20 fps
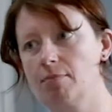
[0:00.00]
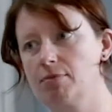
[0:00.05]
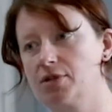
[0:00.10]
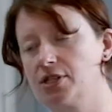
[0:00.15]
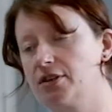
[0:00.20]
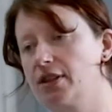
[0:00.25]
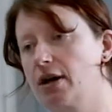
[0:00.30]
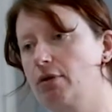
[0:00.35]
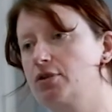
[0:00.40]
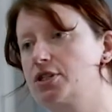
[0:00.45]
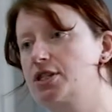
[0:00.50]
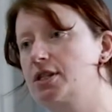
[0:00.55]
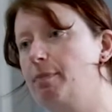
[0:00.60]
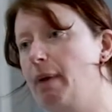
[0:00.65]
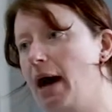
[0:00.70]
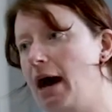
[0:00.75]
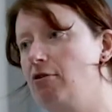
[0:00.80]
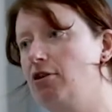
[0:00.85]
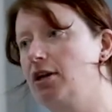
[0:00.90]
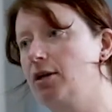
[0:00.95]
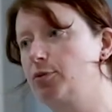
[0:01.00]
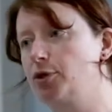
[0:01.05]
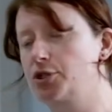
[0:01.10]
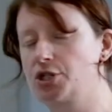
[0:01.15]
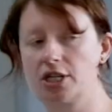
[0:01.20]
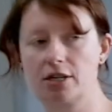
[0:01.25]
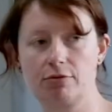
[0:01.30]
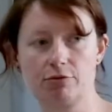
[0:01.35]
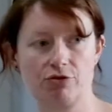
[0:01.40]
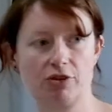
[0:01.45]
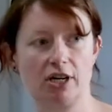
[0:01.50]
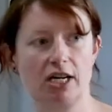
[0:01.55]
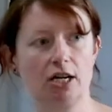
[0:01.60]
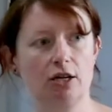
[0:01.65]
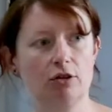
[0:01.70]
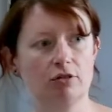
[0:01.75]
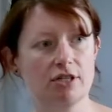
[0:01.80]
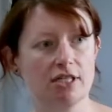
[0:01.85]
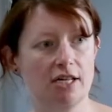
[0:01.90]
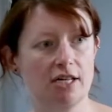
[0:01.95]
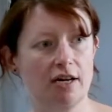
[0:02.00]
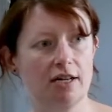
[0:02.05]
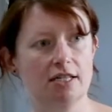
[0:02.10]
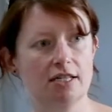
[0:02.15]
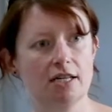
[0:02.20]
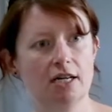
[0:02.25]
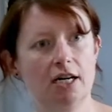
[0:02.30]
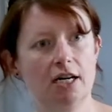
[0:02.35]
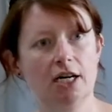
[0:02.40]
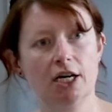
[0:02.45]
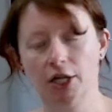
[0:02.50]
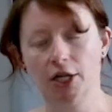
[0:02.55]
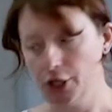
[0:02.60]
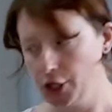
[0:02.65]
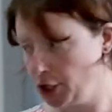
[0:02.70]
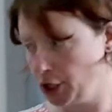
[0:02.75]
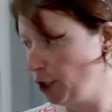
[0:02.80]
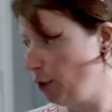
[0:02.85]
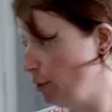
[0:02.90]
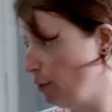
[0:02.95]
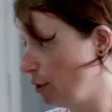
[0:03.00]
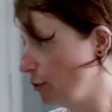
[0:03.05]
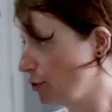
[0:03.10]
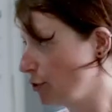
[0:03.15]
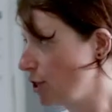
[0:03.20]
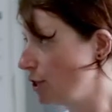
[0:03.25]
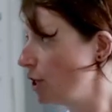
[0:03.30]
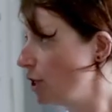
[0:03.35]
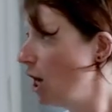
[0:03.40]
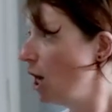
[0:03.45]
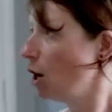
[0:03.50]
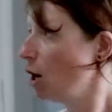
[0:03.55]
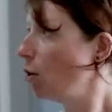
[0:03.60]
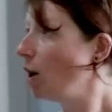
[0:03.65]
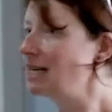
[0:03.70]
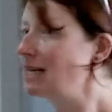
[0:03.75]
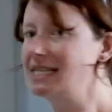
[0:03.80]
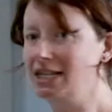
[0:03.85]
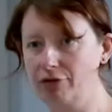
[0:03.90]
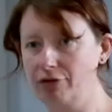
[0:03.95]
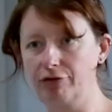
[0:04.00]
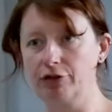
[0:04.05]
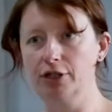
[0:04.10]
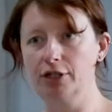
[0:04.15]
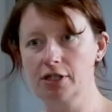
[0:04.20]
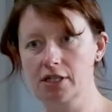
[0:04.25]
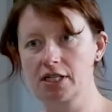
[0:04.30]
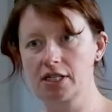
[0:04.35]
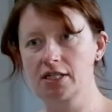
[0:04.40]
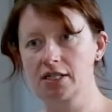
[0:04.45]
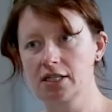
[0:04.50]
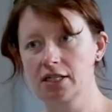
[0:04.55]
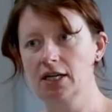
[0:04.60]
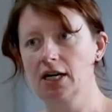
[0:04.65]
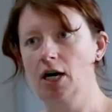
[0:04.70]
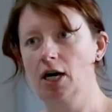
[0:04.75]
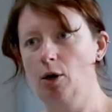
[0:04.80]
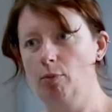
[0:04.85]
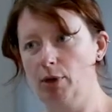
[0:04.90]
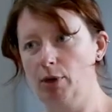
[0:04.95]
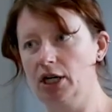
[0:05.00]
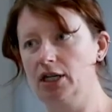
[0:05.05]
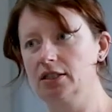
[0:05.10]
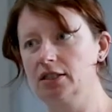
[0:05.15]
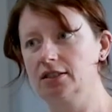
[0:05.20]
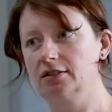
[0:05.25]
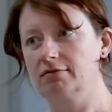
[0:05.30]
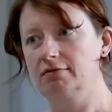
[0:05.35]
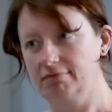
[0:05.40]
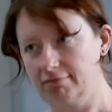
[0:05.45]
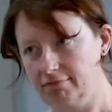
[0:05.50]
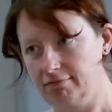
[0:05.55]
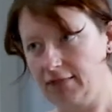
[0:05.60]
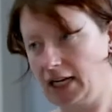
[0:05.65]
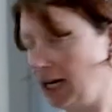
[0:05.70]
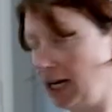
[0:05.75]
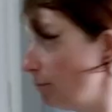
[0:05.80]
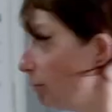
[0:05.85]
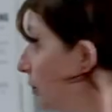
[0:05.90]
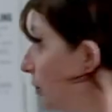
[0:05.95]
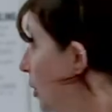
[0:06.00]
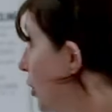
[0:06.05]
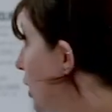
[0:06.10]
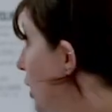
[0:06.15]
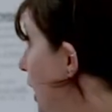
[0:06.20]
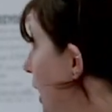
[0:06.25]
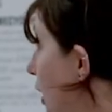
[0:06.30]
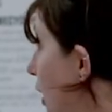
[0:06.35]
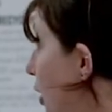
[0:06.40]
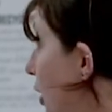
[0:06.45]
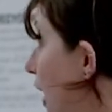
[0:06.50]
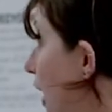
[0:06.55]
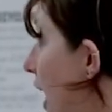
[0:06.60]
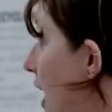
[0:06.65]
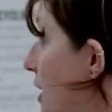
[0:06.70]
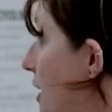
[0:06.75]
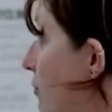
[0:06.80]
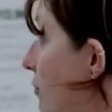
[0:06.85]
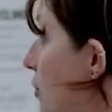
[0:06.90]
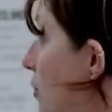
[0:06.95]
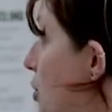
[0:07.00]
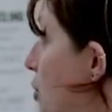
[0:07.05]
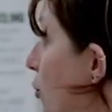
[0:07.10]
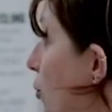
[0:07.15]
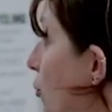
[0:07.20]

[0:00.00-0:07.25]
so that was the parallel project that was running alongside the cubicle. So quite different, but you can get a sort of